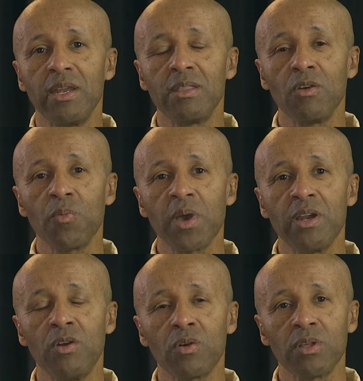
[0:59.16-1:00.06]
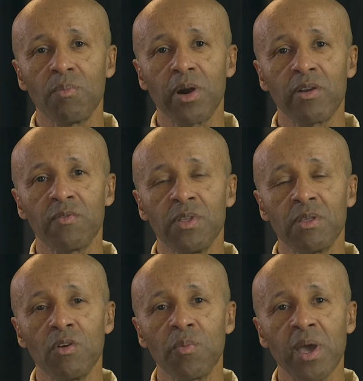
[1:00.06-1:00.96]
in Ethiopia, in northern part of
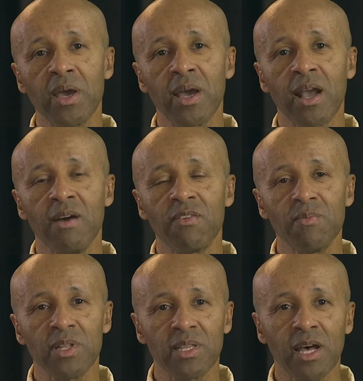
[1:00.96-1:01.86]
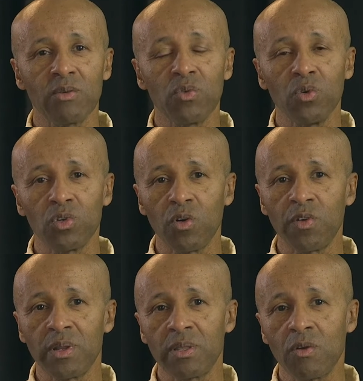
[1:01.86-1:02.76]
Ethiopia. A government that ruled
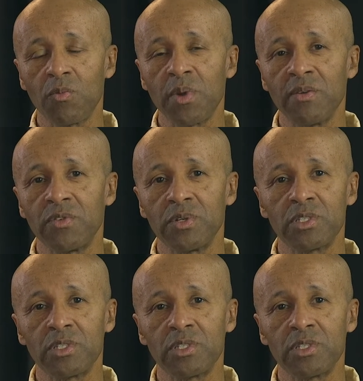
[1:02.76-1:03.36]
over Ethiopia for